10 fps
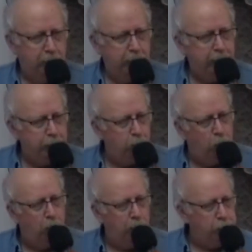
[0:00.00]
He
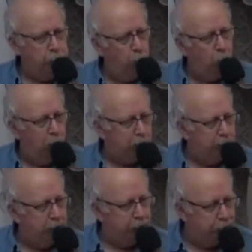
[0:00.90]
doesn't want you
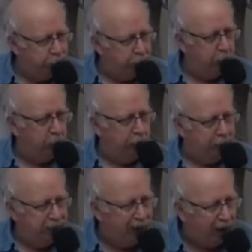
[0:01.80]
walking in fear
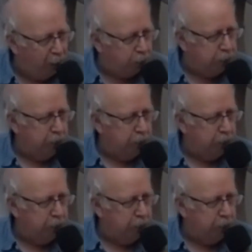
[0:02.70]
and doubt.